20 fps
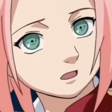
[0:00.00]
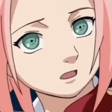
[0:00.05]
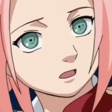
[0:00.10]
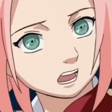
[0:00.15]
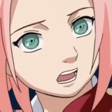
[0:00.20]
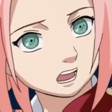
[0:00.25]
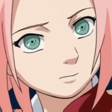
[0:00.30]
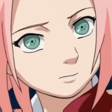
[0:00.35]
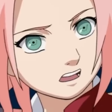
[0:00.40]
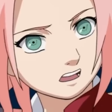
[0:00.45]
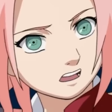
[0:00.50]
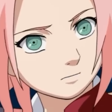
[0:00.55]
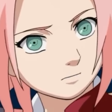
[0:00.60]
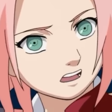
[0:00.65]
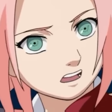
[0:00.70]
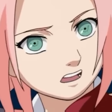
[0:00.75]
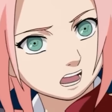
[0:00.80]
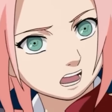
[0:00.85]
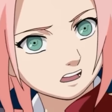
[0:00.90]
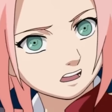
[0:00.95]
He's not that
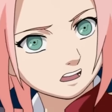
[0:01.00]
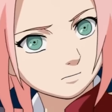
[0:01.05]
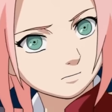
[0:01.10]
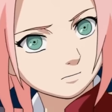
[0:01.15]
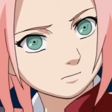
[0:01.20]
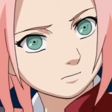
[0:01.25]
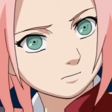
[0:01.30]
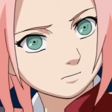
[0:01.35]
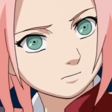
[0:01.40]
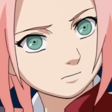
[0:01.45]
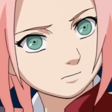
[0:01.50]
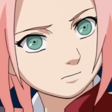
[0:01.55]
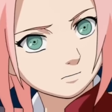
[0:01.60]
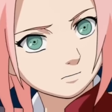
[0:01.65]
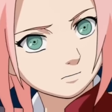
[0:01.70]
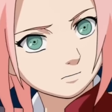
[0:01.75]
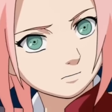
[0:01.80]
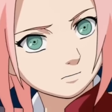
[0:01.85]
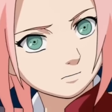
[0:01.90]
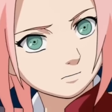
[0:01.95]
bad. Are you
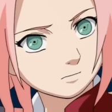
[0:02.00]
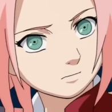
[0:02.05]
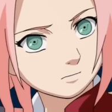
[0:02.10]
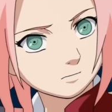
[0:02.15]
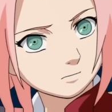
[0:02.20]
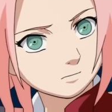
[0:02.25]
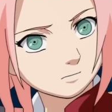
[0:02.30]
kidding?